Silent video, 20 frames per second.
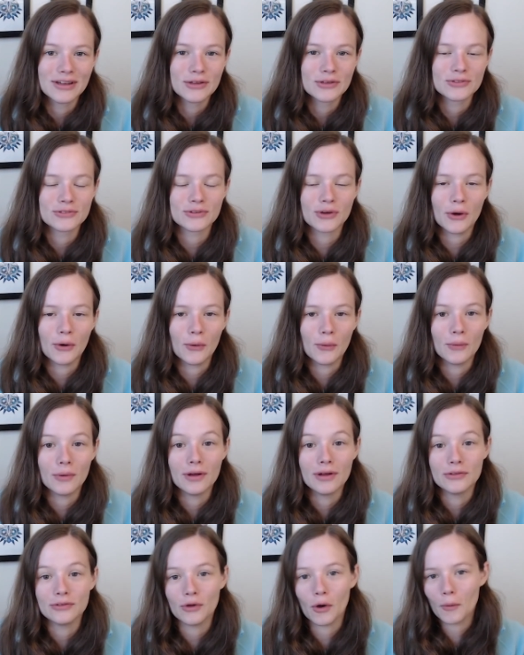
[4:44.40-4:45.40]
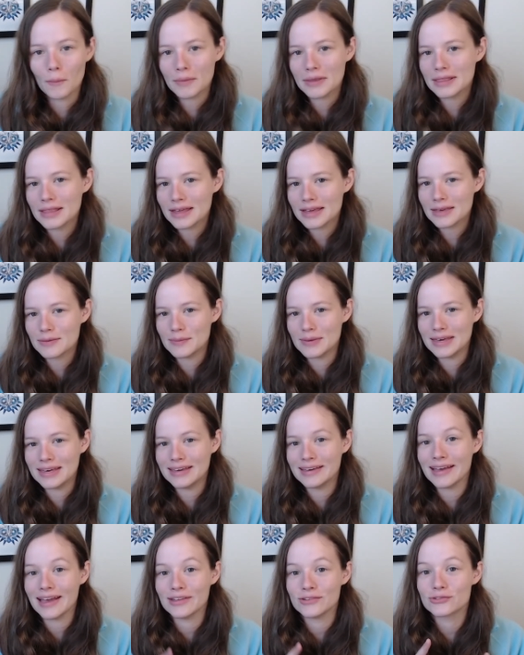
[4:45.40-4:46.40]
So don't be like me
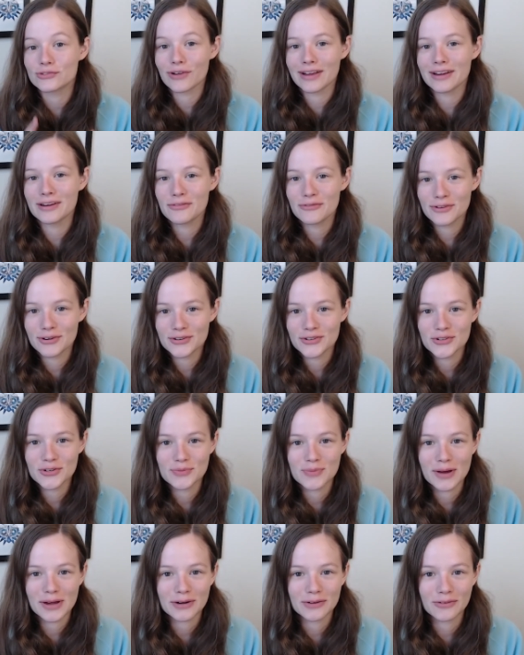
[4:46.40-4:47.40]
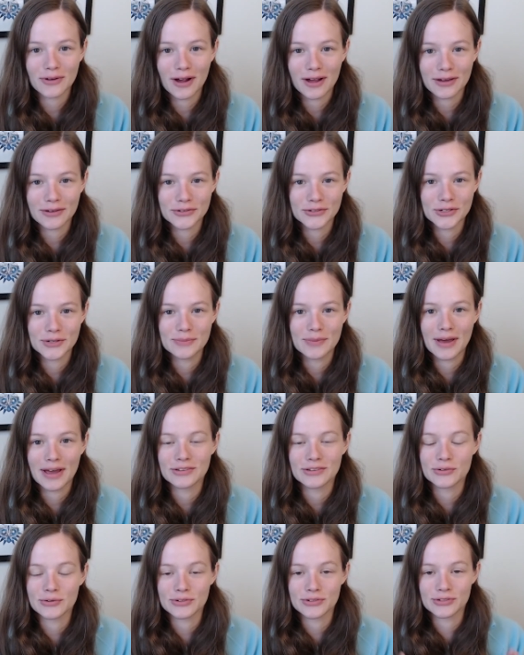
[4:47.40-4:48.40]
and try to finish your Model Rocketry Badge,
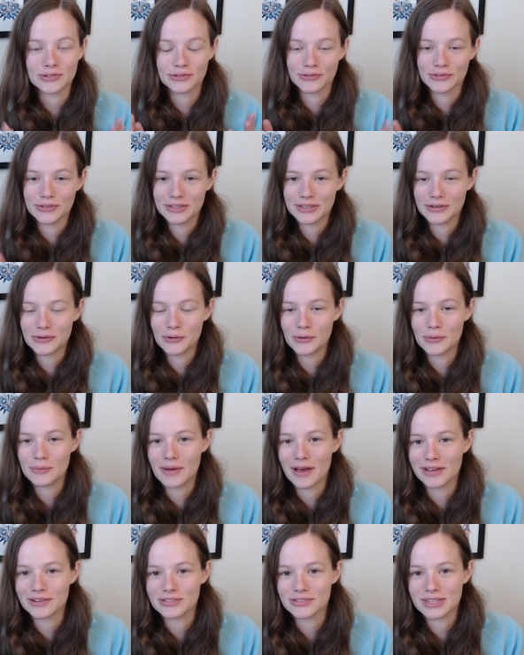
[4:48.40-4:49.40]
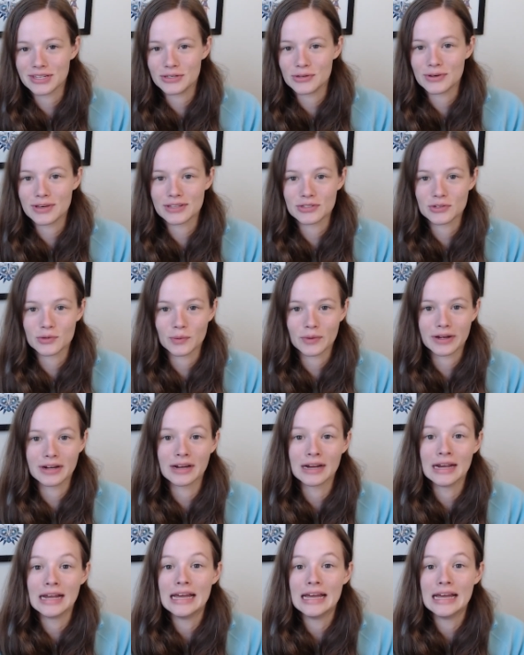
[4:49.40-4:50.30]
which is a really cool badge that you get to wear,